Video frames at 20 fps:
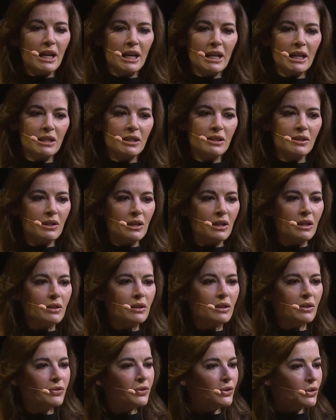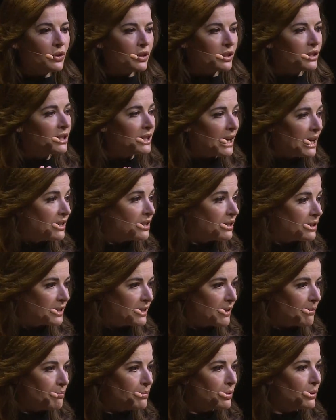is the food as status
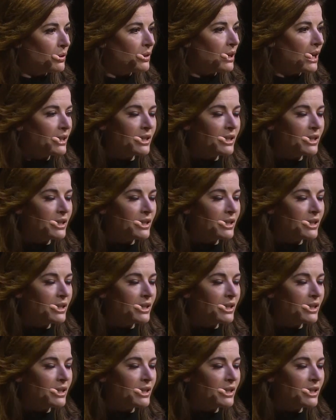symbol.